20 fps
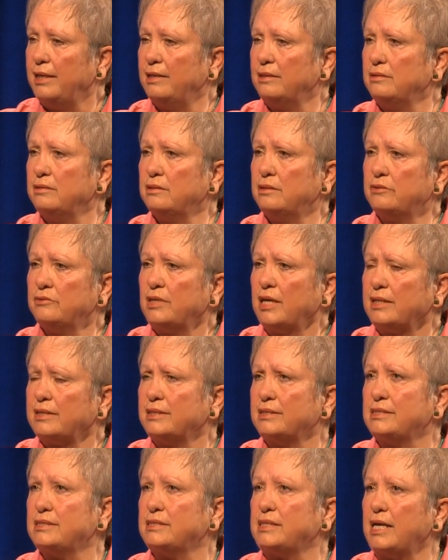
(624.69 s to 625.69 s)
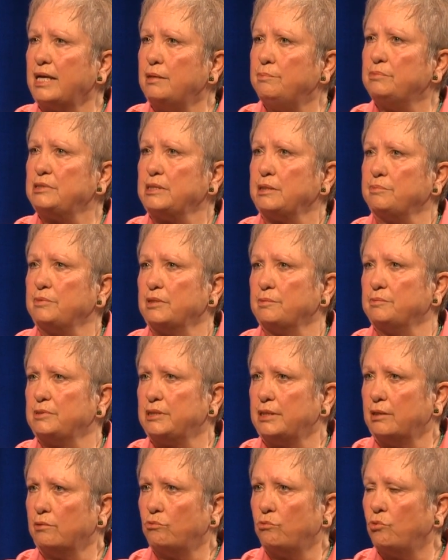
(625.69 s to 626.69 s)
And they're not the same
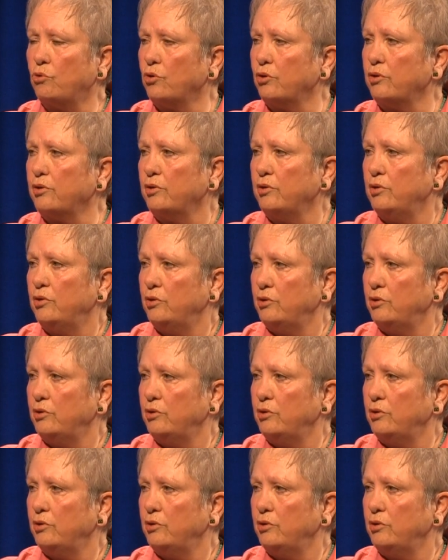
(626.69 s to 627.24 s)
symptoms that war